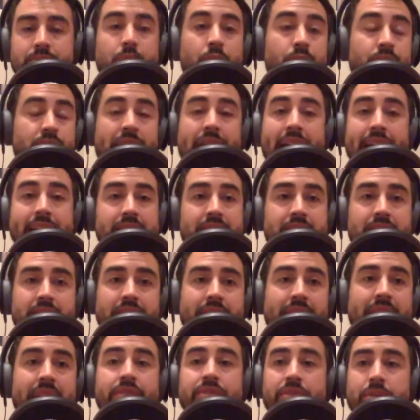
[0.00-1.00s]

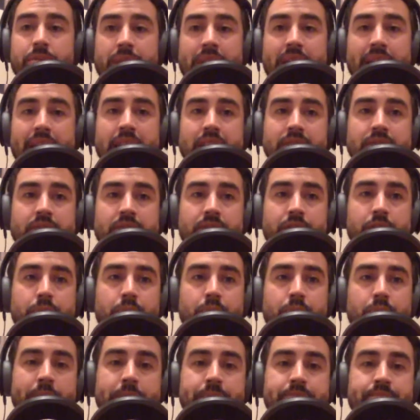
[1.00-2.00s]
tactically and from the high level
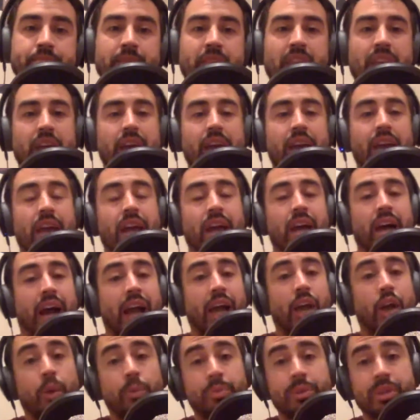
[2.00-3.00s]
viewpoint. I
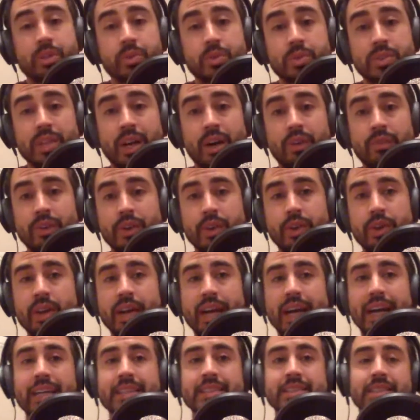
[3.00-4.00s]
hope this was helpful, you
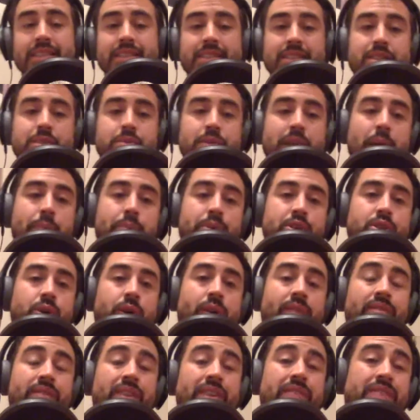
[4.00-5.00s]
guys. This is
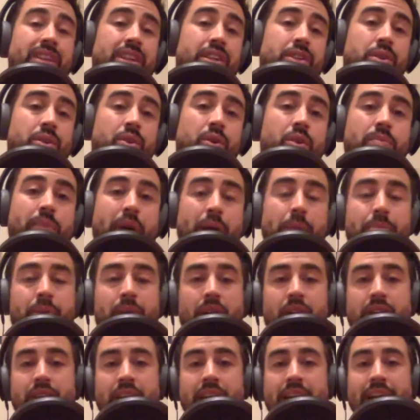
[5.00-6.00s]
episode 52 of my
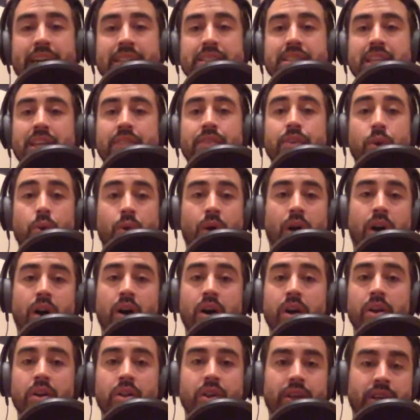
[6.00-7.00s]
podcast. If you
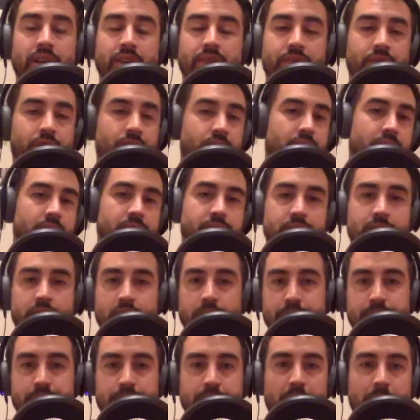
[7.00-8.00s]
are looking for
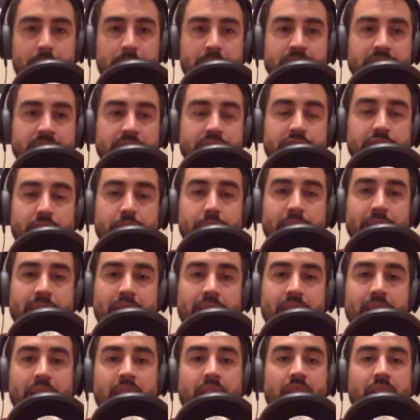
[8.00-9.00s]
a position to
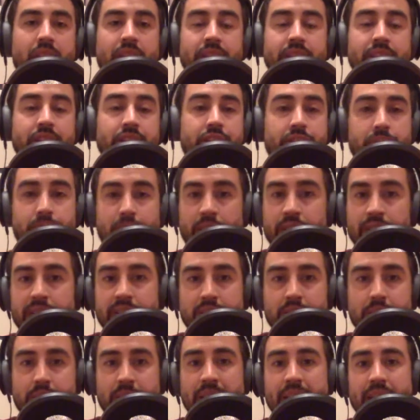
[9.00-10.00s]
be a digital
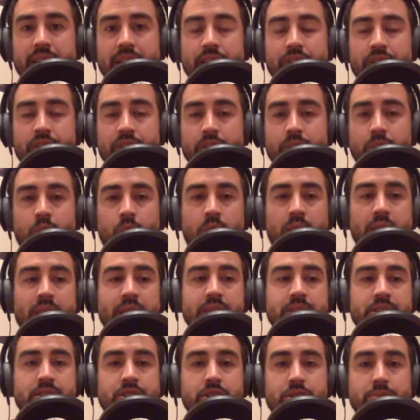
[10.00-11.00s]
marketing manager and
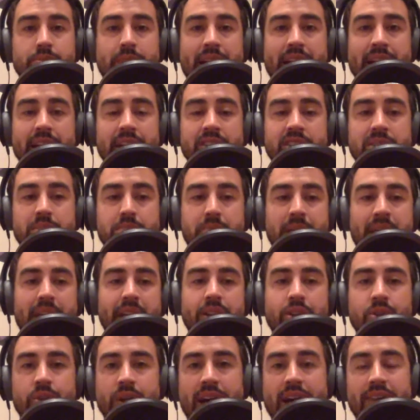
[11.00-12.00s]
want to manage some paid
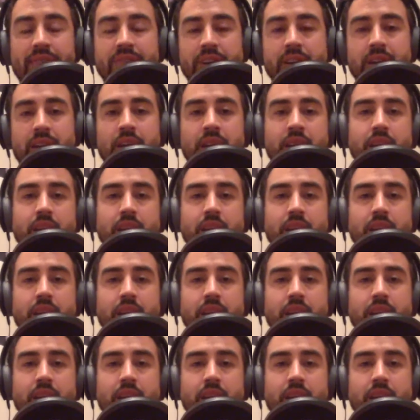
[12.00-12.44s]
traffic